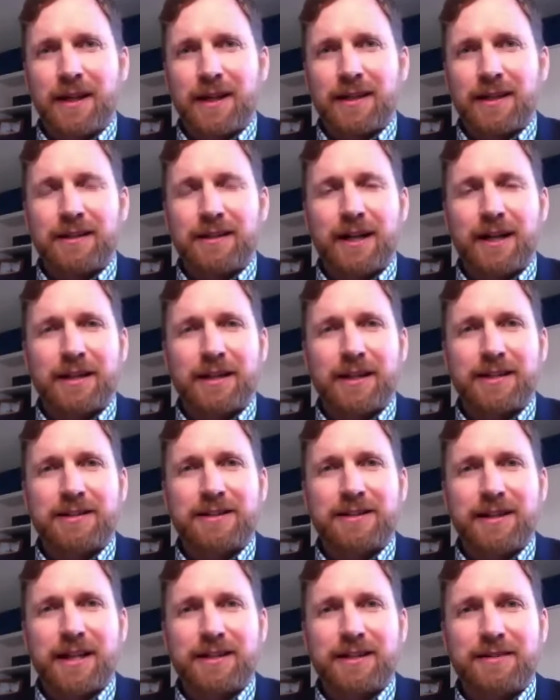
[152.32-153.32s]
yeah,
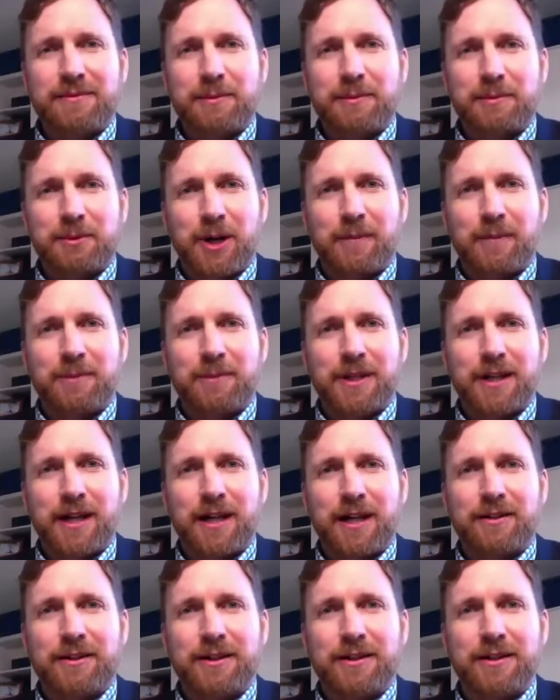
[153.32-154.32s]
that's what brought me
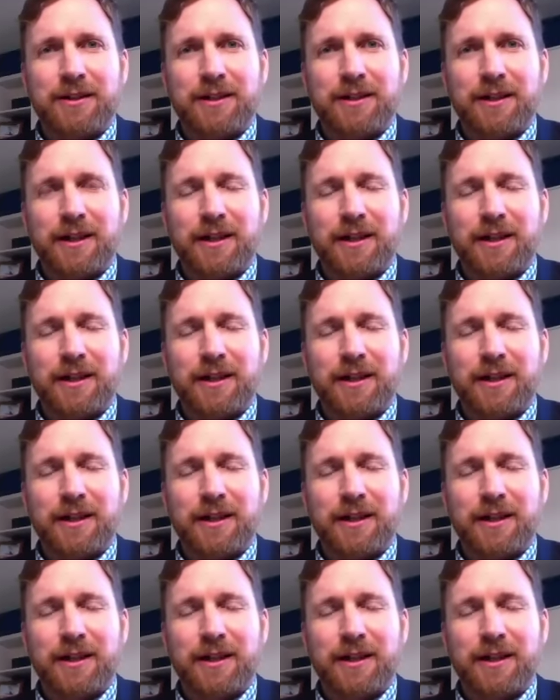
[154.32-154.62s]
out here,